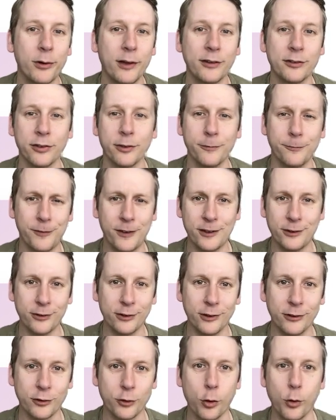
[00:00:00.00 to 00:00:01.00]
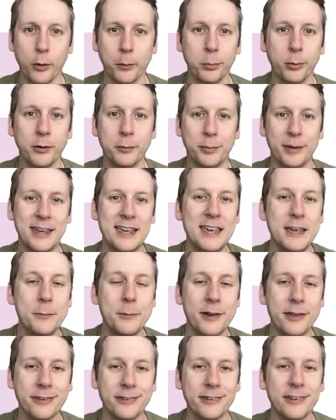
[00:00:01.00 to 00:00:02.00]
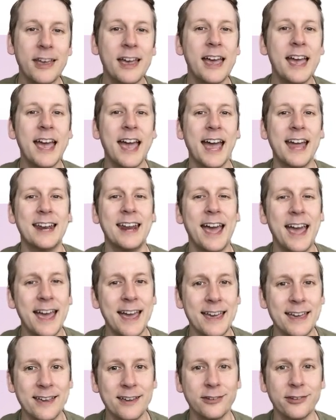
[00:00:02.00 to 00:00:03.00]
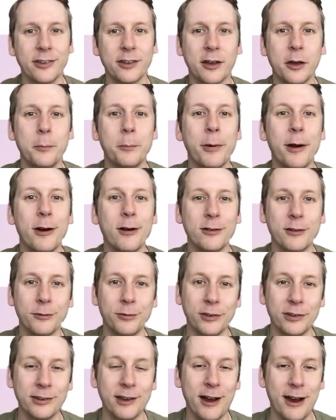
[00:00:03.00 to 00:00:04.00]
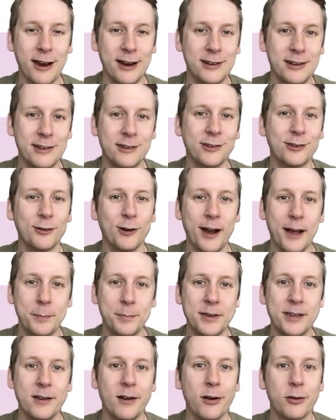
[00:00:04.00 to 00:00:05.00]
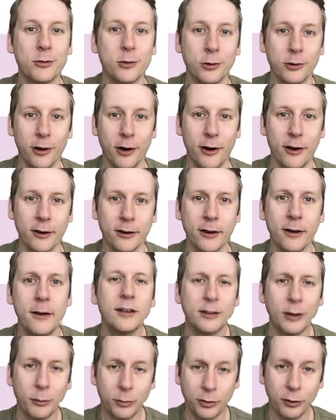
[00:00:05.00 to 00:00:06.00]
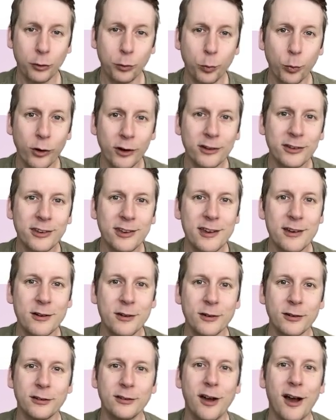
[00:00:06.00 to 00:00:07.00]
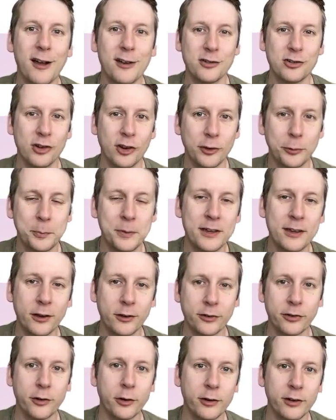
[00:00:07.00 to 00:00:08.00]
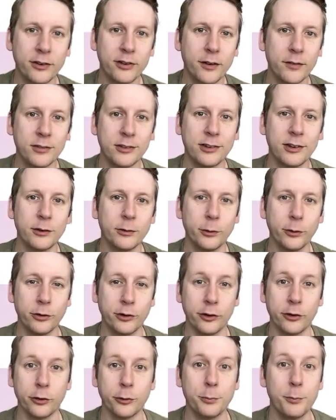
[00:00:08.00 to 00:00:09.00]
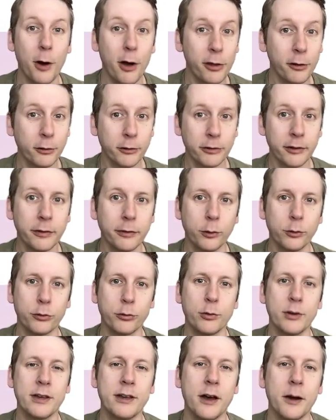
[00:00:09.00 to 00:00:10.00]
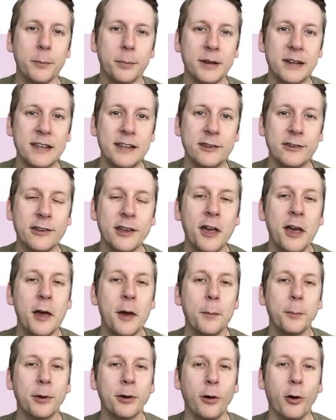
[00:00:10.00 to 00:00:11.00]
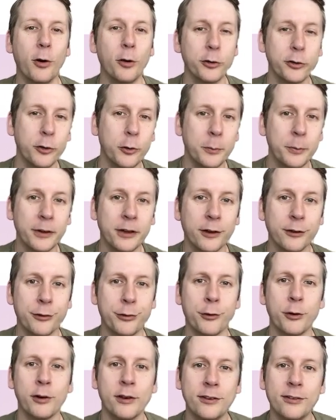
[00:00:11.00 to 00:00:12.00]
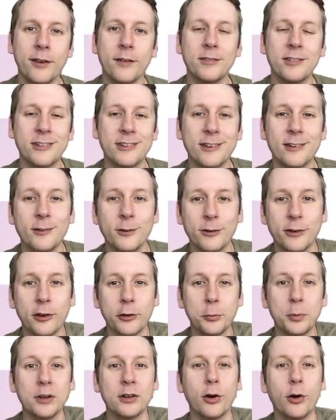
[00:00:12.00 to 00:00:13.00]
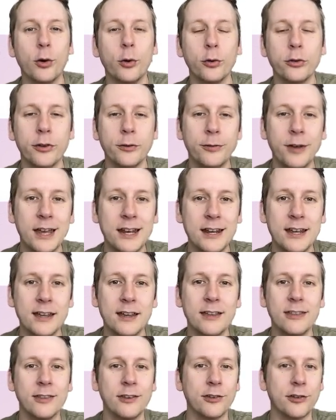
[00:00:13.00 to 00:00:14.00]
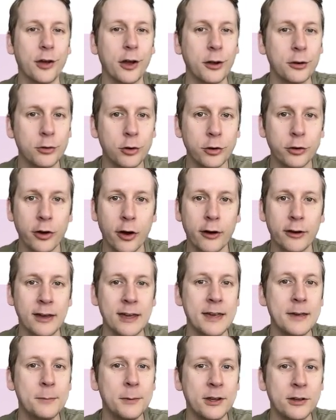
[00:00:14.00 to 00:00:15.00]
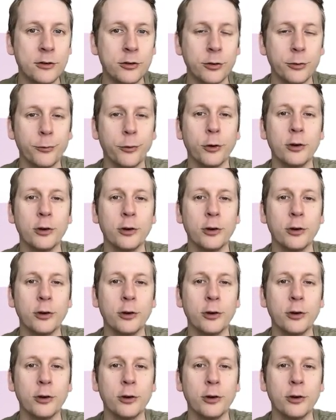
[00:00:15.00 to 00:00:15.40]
as the faceless corporate behemoths, and Hey is the comparatively tiny, scrappy underdog. Now, this works here not just because 37 Signals is smaller than those 3 companies, but also because 37 Signals has been cultivating this underdog image for